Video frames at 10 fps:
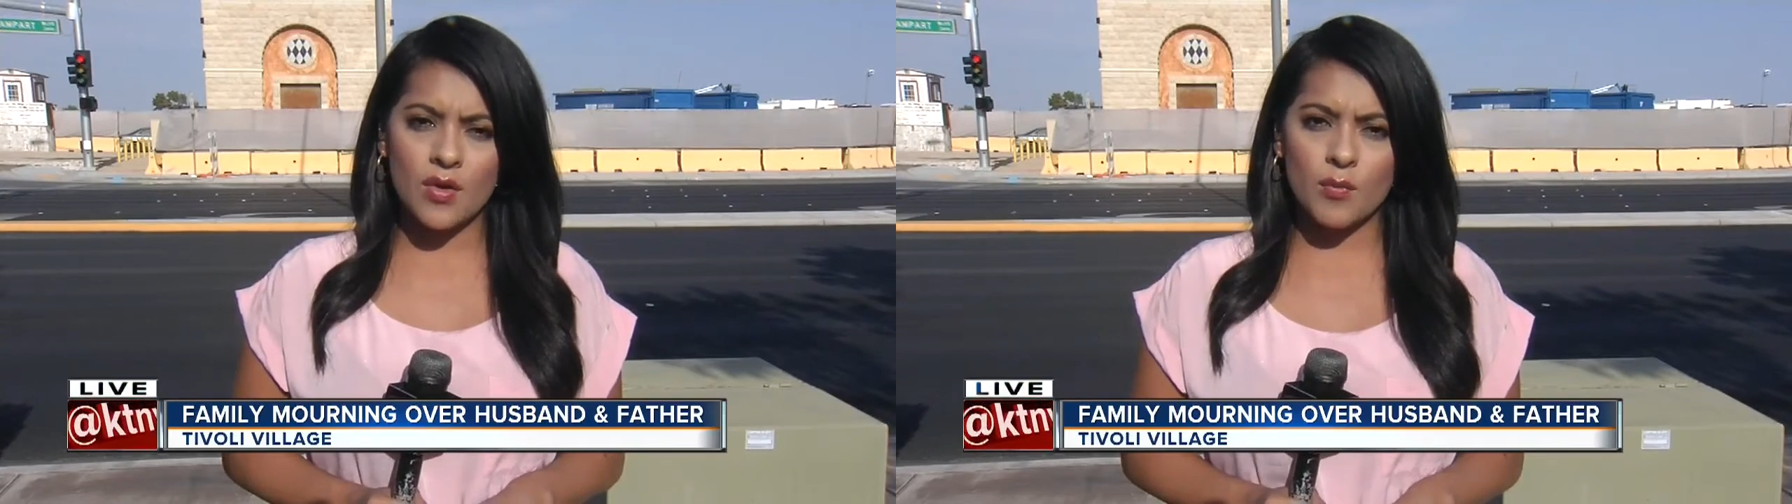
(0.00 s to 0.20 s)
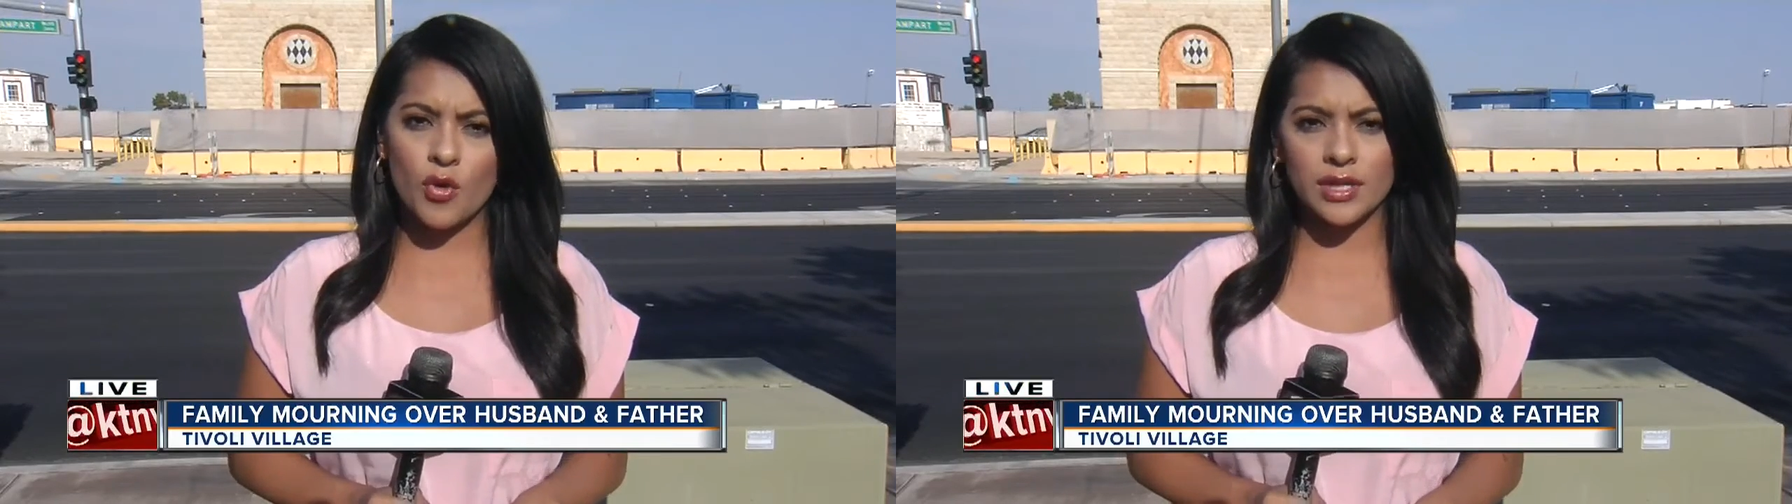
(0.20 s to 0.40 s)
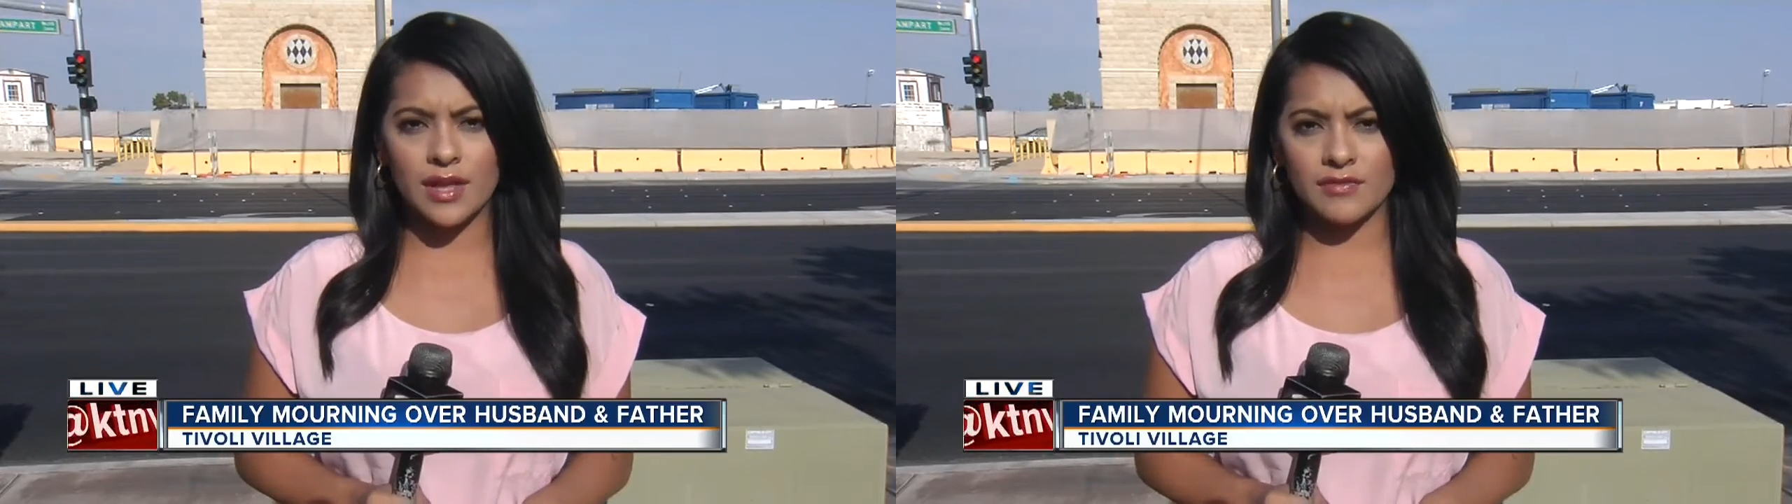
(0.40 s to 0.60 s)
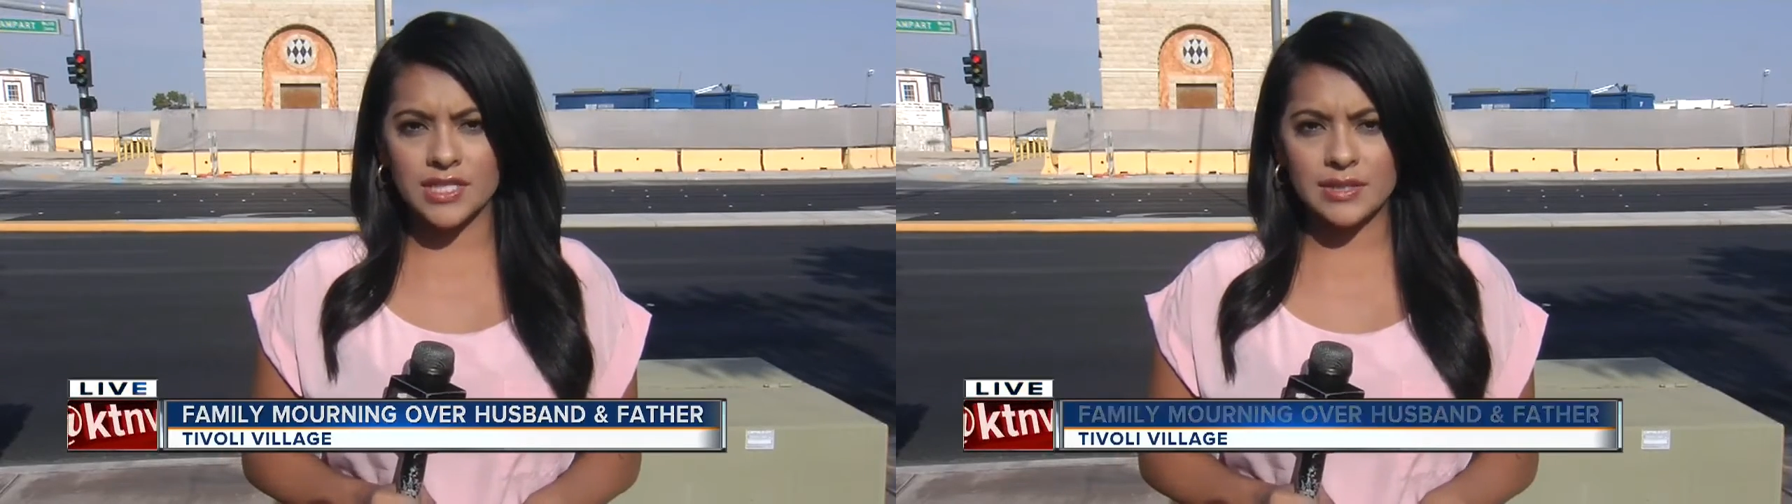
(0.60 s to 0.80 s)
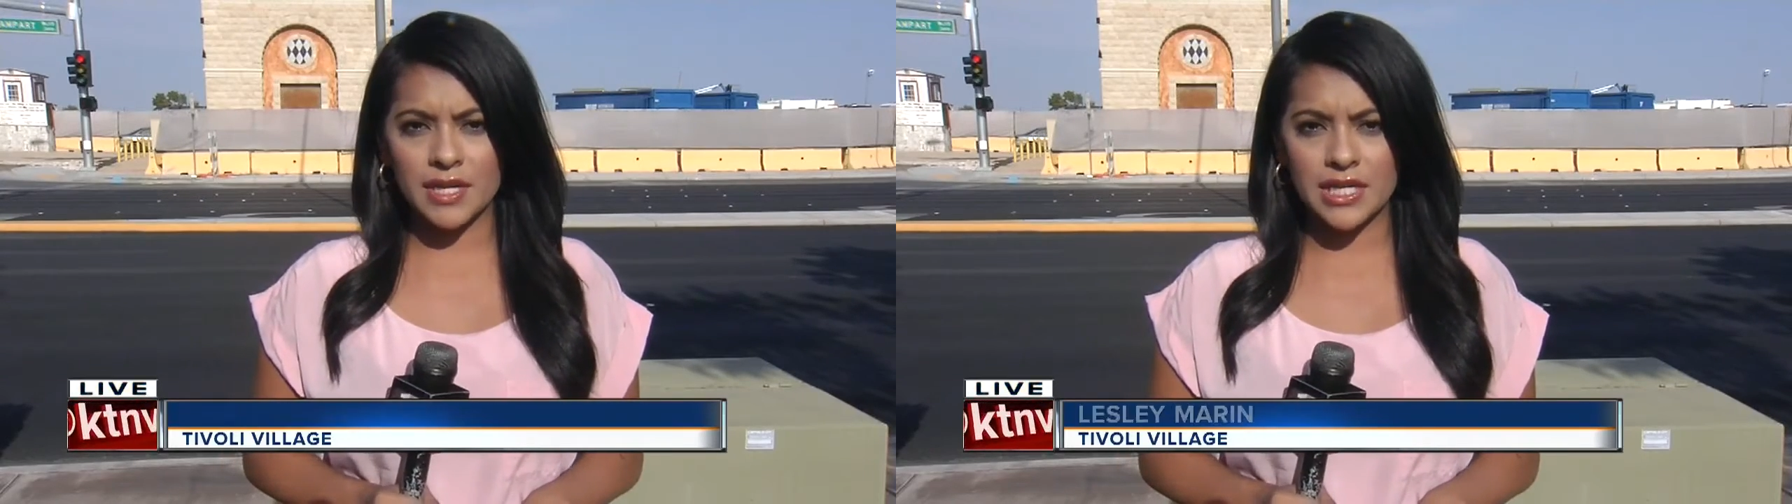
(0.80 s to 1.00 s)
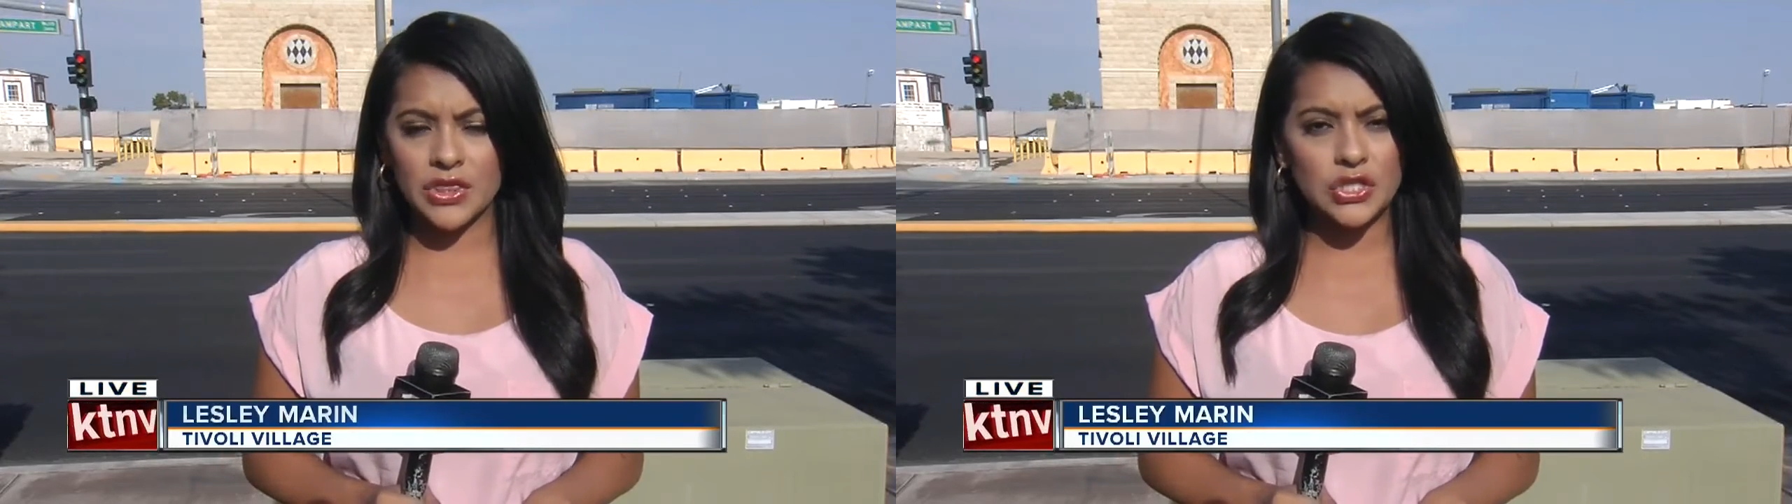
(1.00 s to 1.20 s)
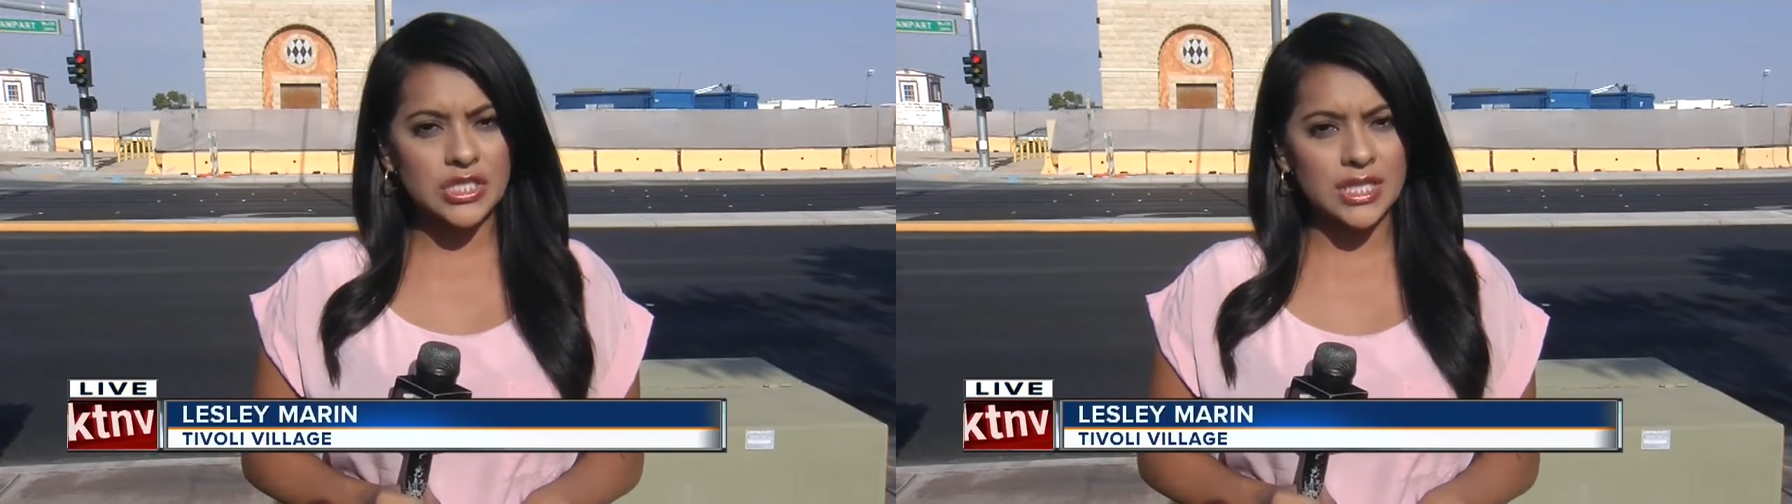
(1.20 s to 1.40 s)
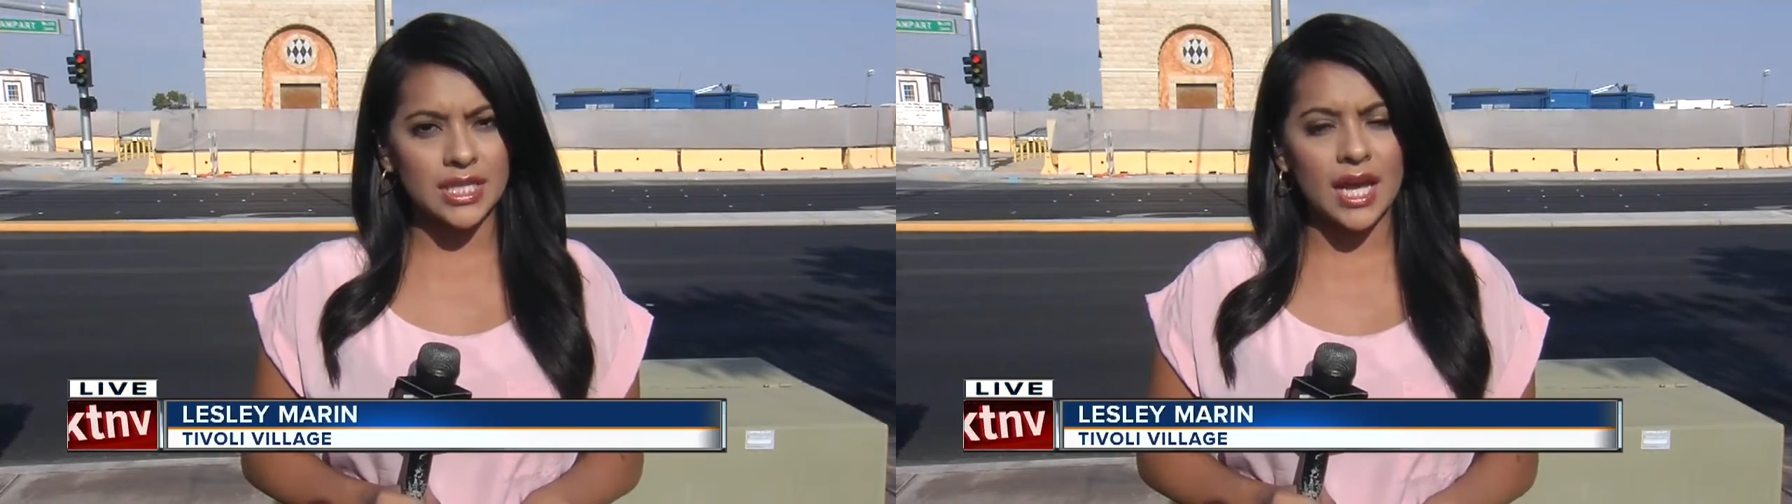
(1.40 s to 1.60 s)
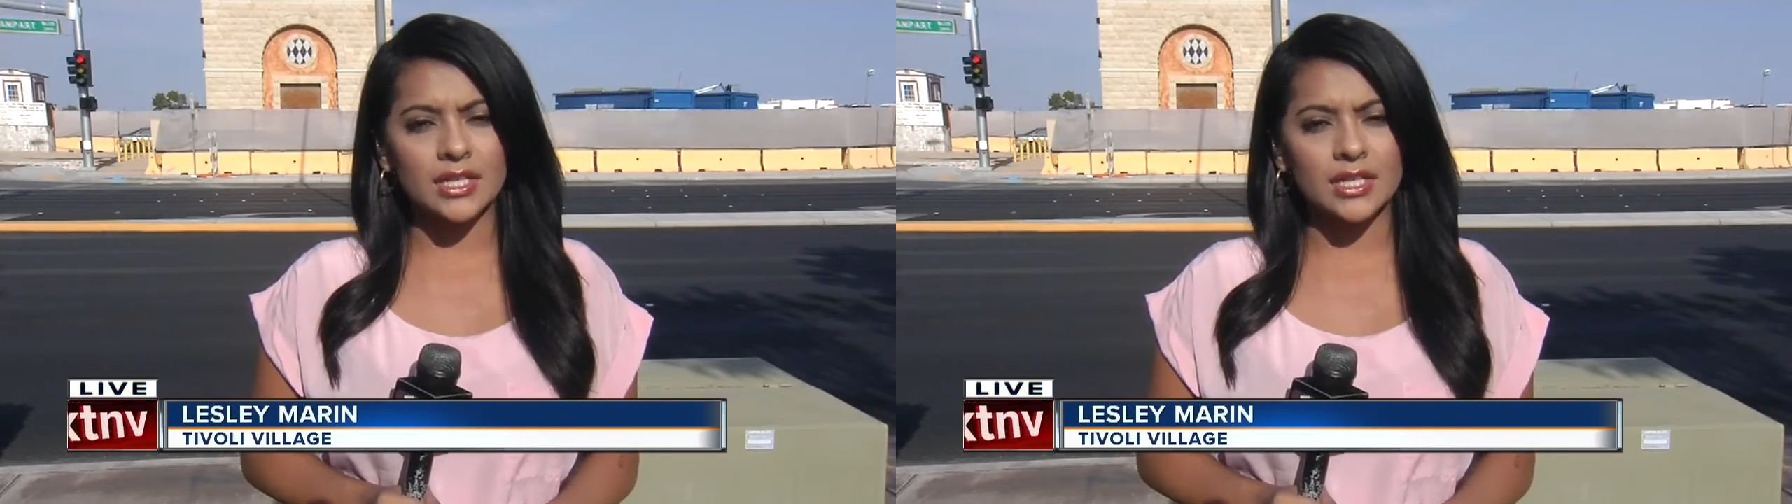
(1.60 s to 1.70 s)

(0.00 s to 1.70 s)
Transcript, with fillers: Reporting live, Leslie Money in 13